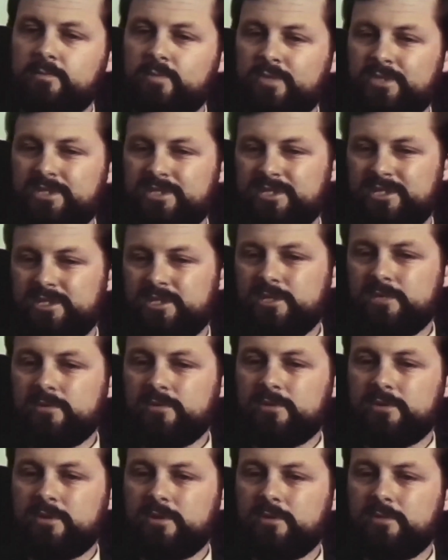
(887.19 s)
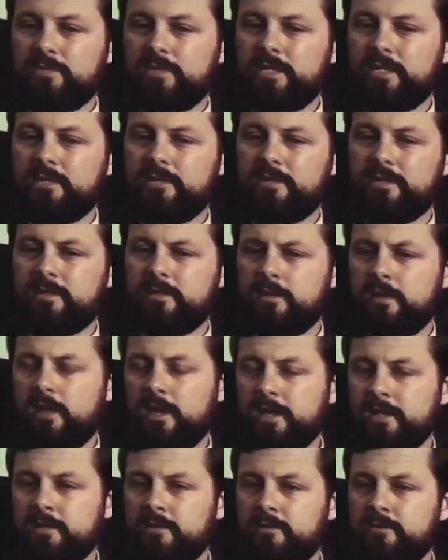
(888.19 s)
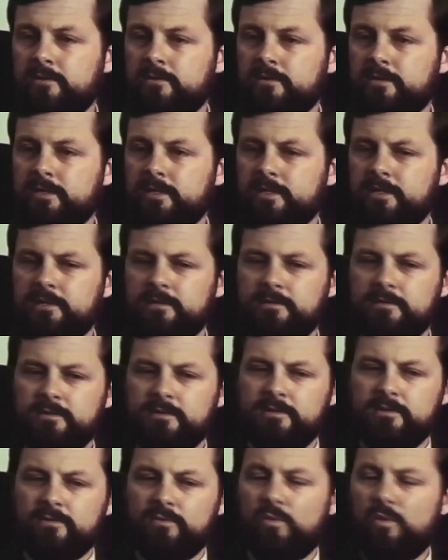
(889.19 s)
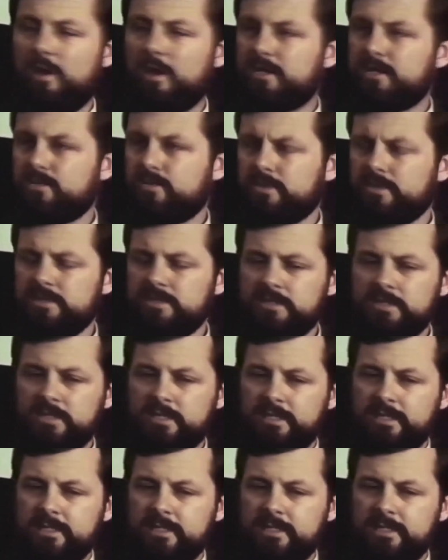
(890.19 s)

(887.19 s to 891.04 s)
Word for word: which is a general term meaning the enlightened or the uh, wise ones.